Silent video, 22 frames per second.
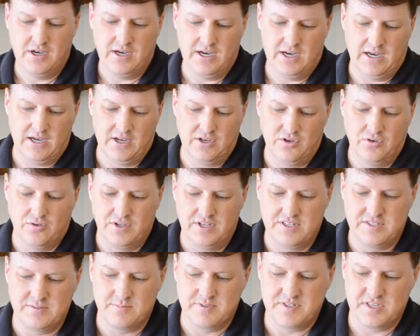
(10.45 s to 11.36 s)
Uh, you'll
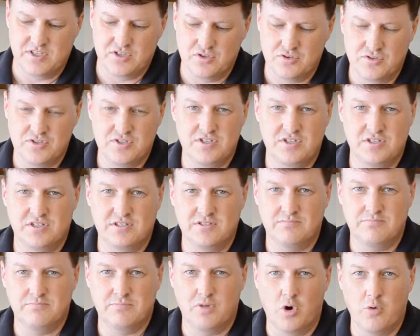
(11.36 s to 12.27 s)
need some scissors
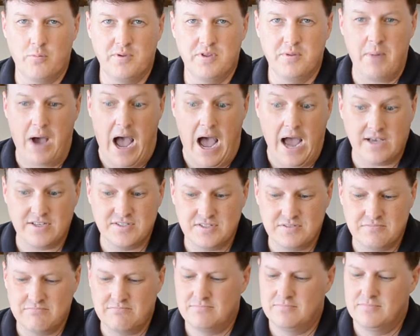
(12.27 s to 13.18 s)
to open the
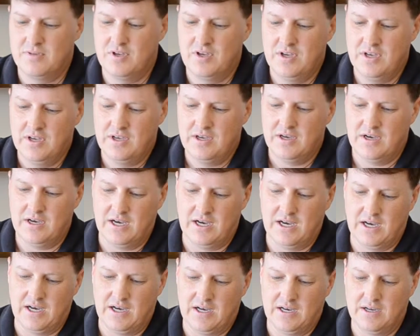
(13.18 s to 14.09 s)
box,
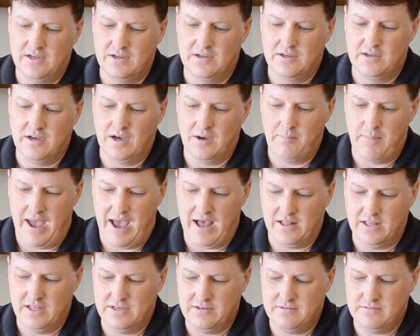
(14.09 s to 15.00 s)
uh, a
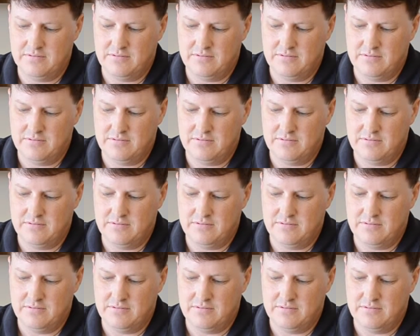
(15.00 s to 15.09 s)
mallet,